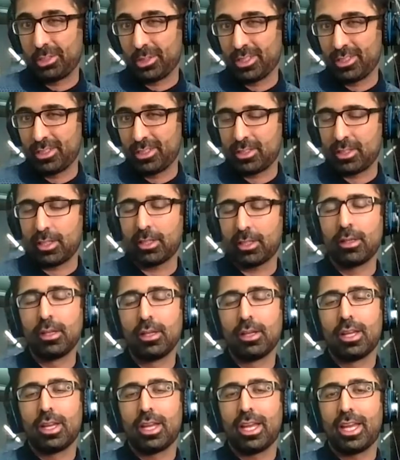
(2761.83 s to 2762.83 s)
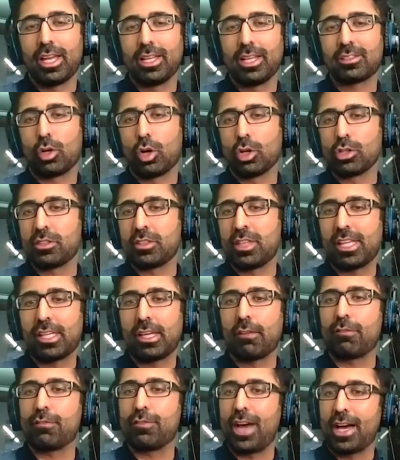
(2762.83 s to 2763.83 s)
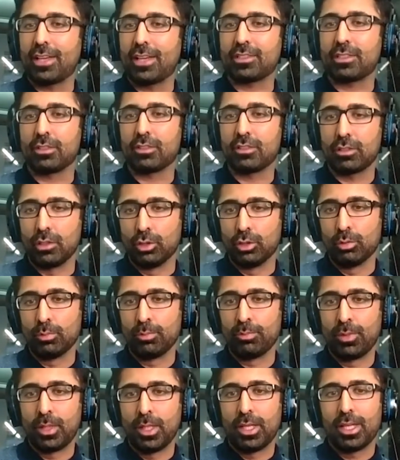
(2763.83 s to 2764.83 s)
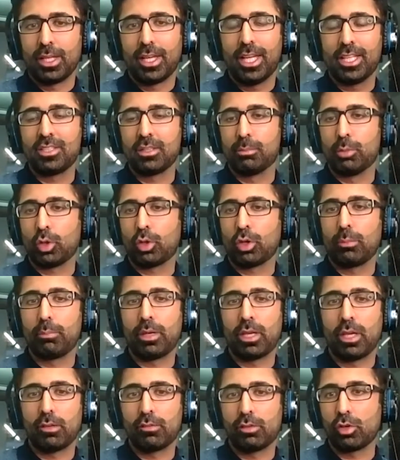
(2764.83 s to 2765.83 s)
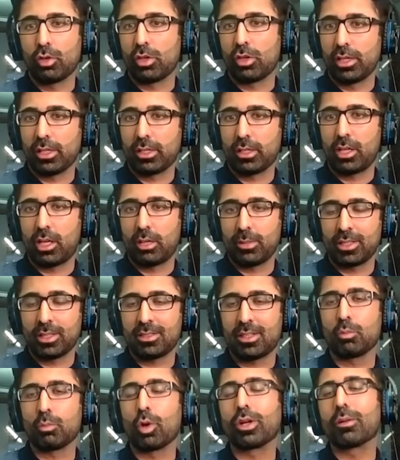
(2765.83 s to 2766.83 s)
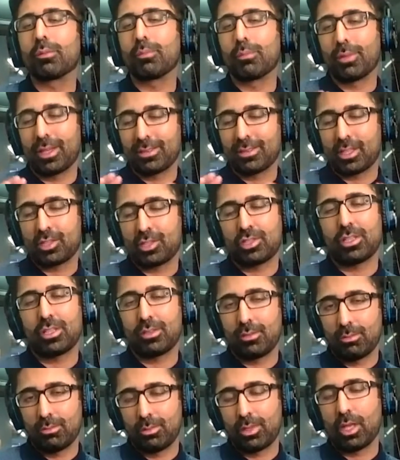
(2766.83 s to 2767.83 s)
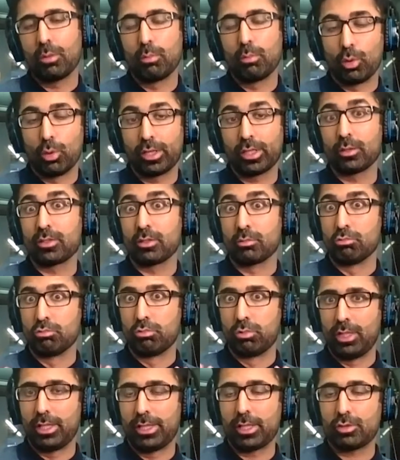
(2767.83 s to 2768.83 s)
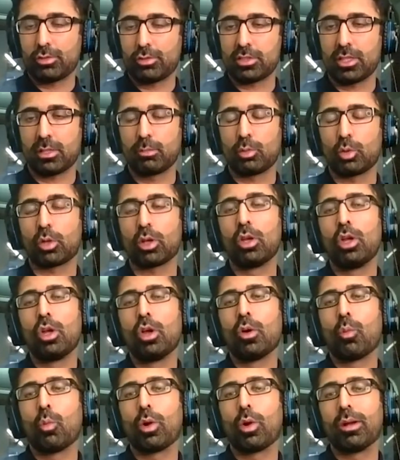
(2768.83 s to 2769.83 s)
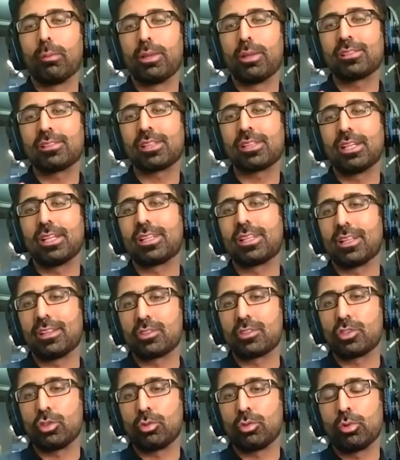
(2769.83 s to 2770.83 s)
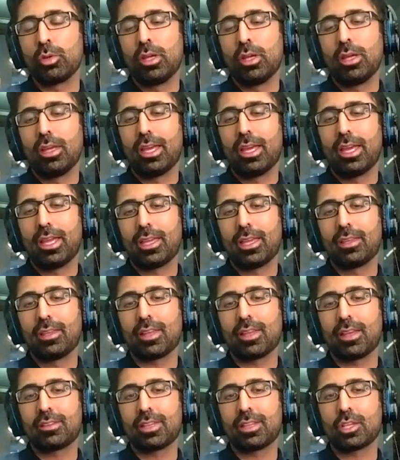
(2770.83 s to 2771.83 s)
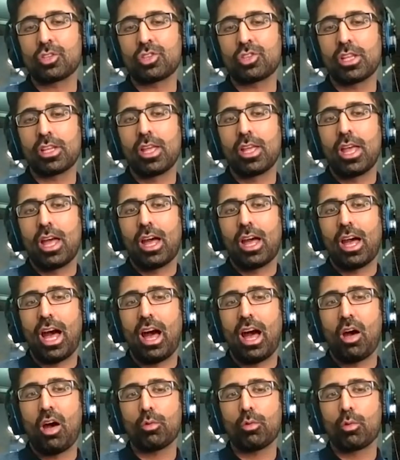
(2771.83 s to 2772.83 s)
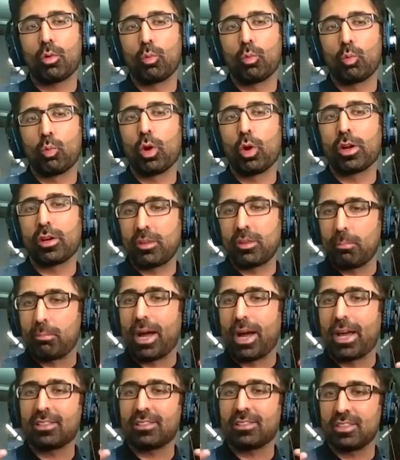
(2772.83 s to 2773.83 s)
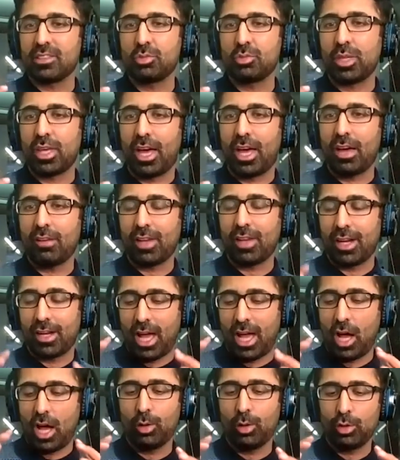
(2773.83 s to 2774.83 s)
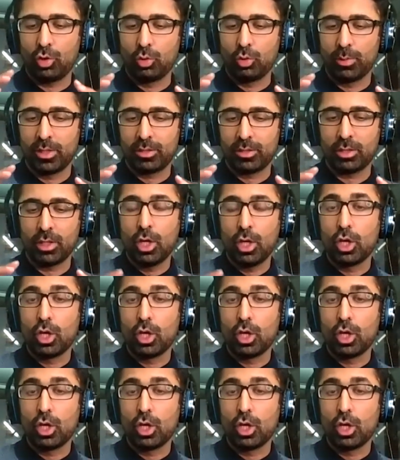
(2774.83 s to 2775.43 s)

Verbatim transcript: real estate. It's called Thinking Fast and Slow. It's a book on behavioral economics. And what essentially, without boring you, it's a really interesting book. What it basically tells you is essentially how, what are the biases we have and how humans